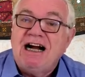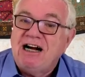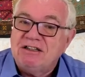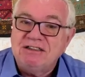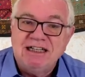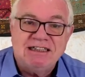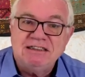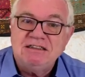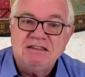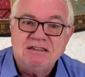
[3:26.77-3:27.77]
are
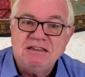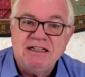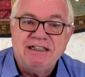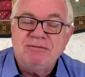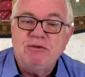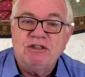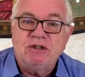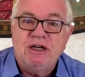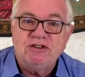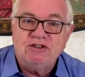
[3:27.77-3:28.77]
not anymore in
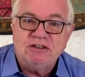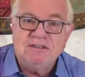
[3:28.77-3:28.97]
question.